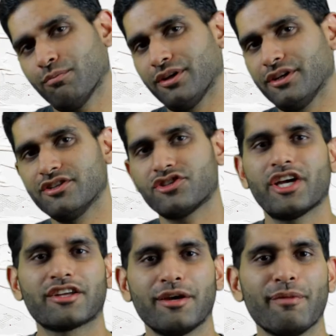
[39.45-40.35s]
please
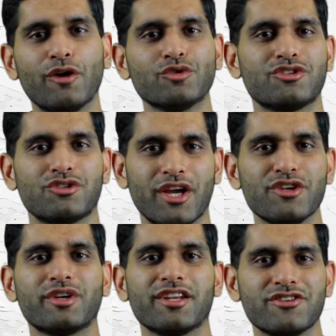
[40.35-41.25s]
check them out so that
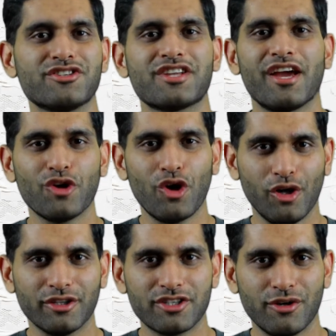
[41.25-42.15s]
you can understand
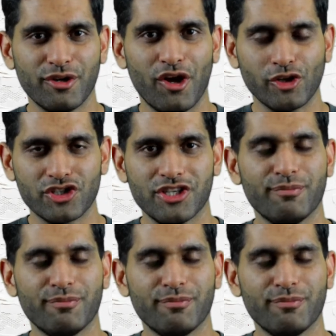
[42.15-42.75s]
all the terminology,